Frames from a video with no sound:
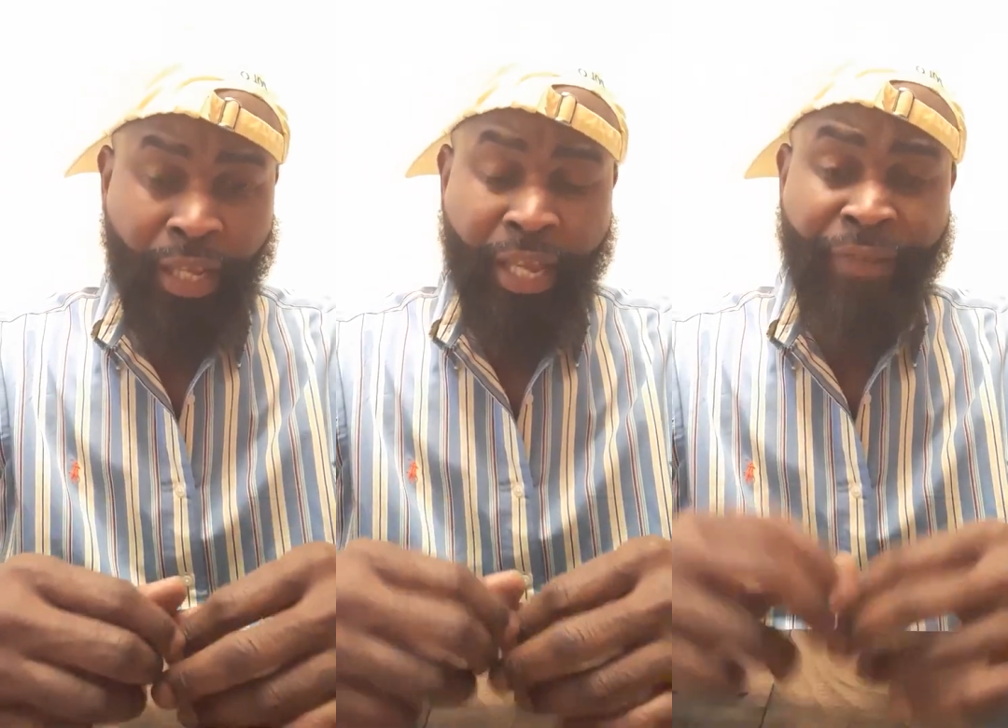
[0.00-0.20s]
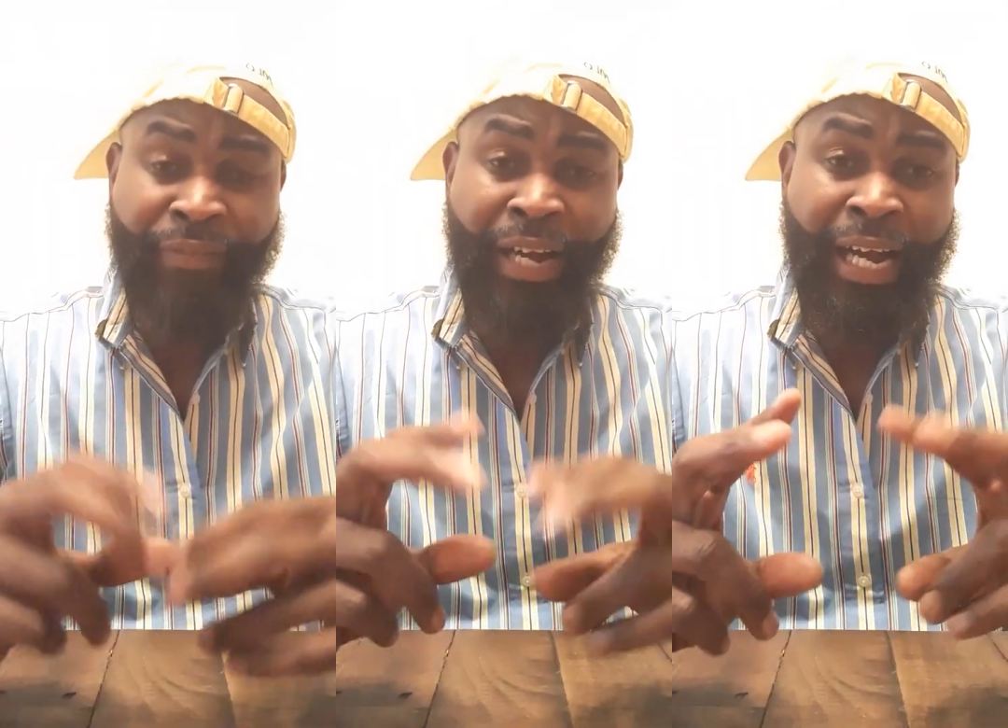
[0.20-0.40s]

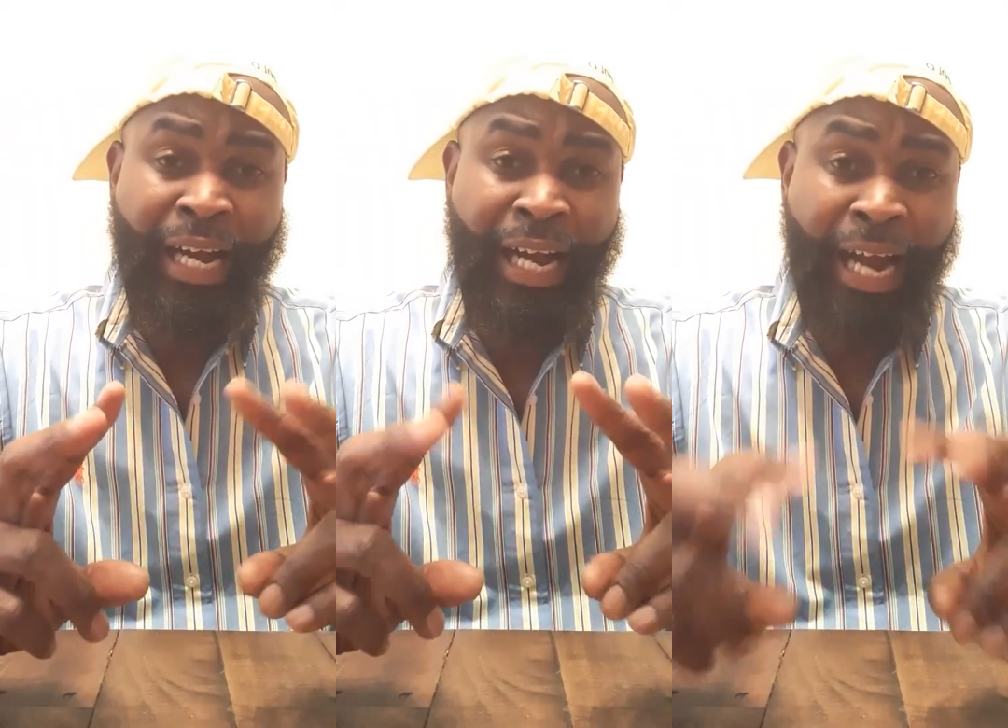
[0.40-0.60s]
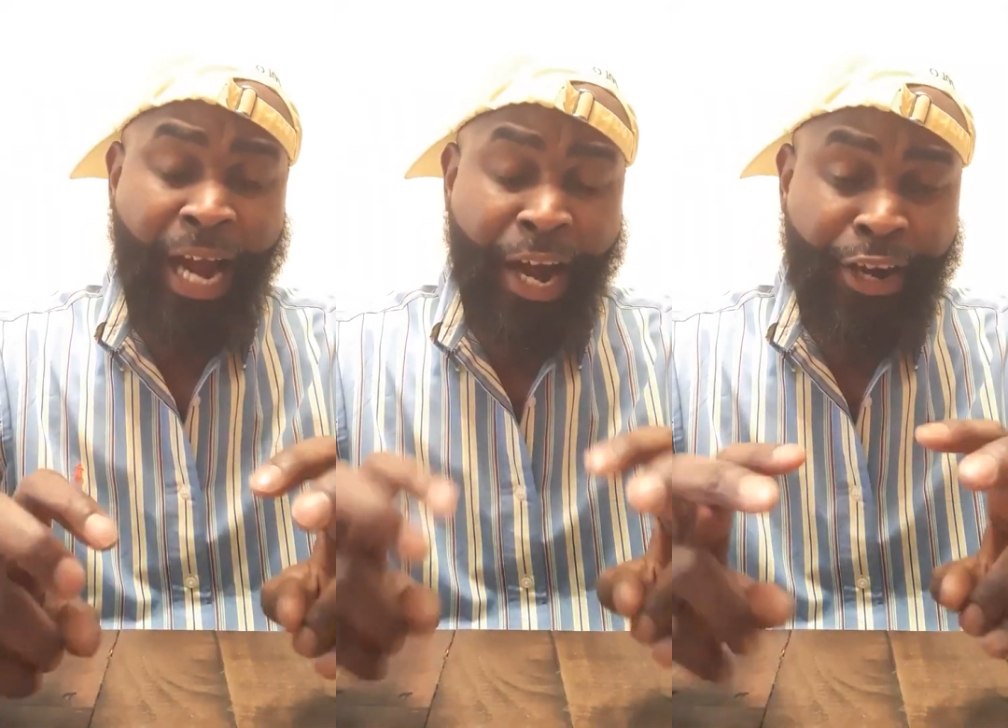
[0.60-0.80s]
If I
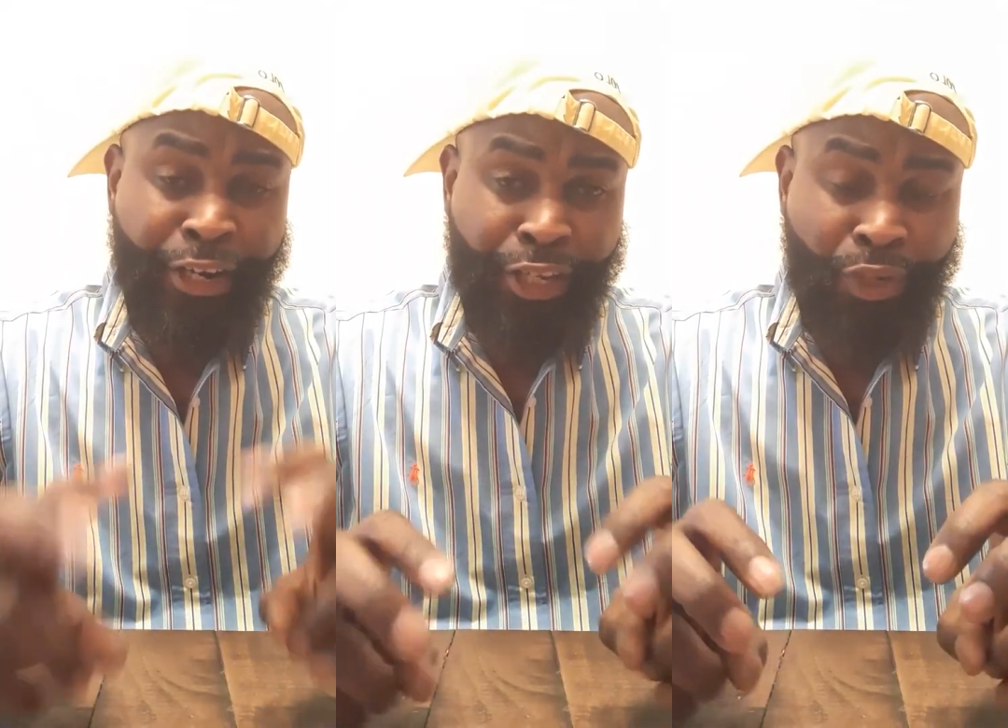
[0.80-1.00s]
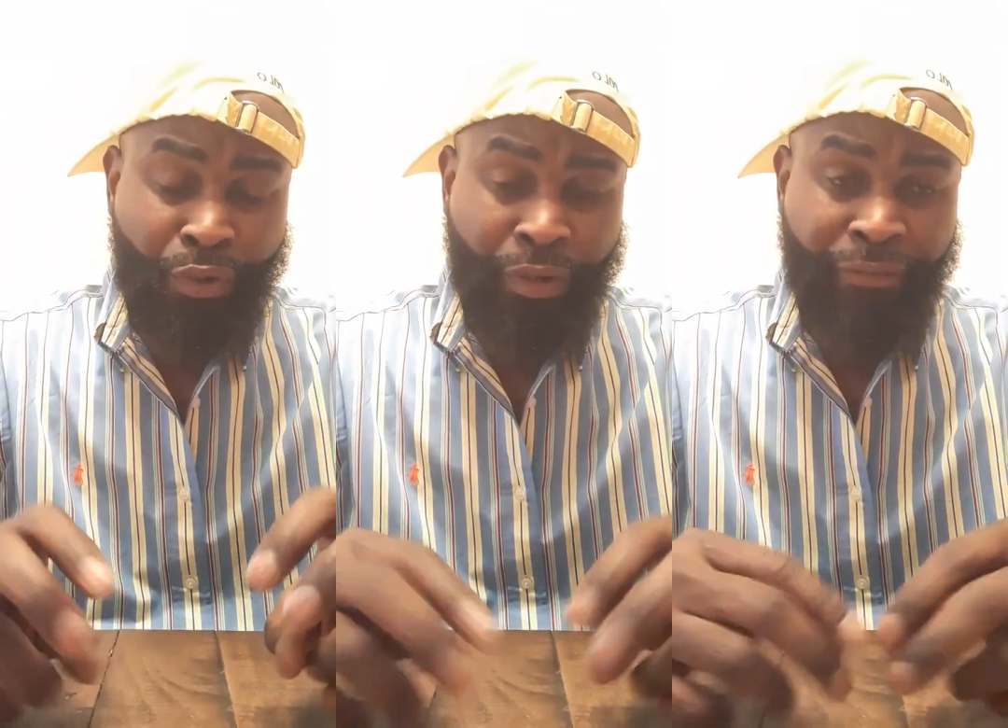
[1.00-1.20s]
hire
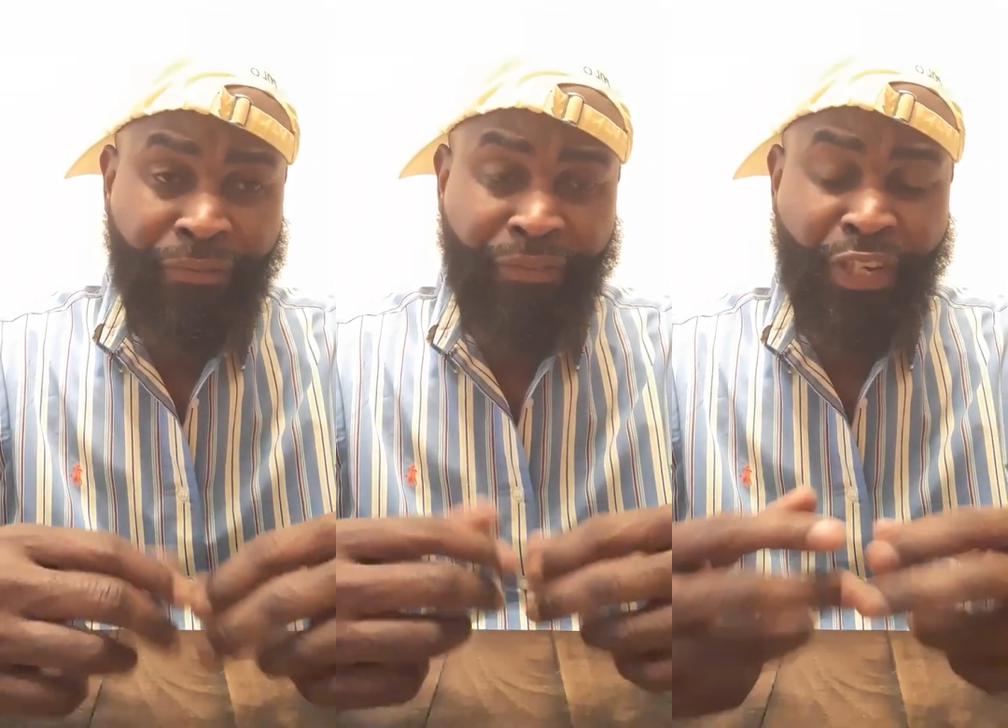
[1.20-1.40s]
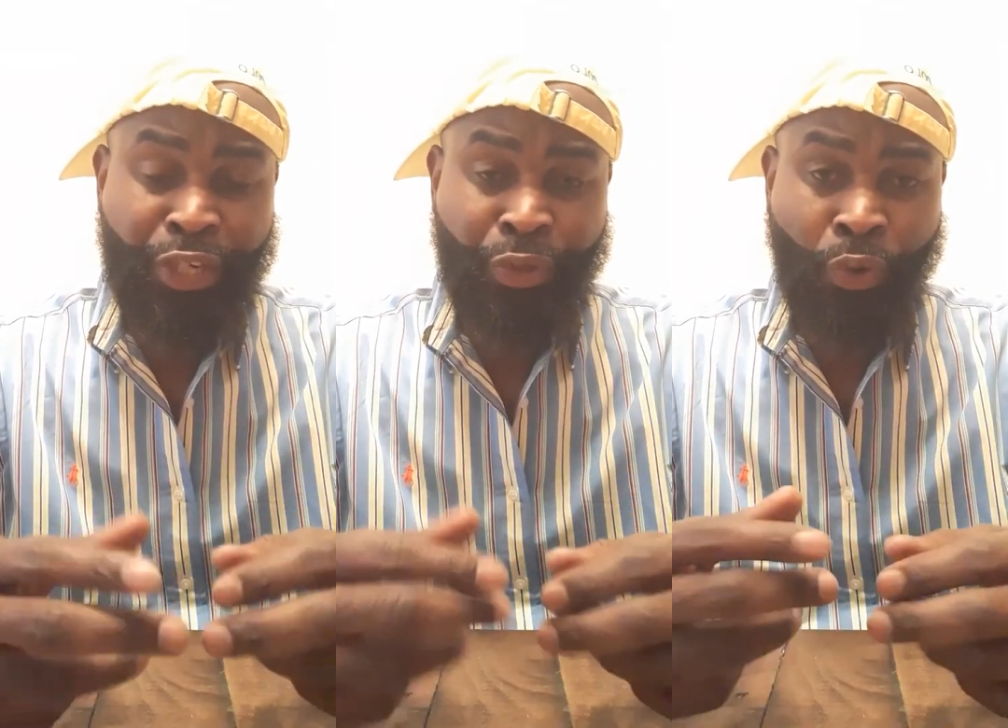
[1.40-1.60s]
you to
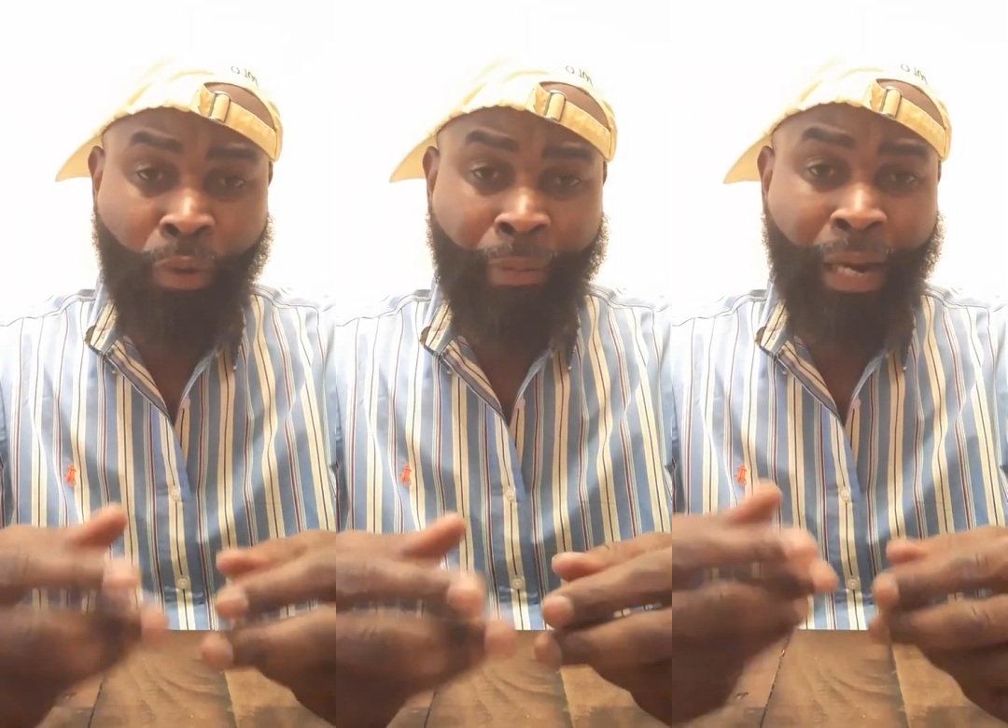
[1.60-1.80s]
feature on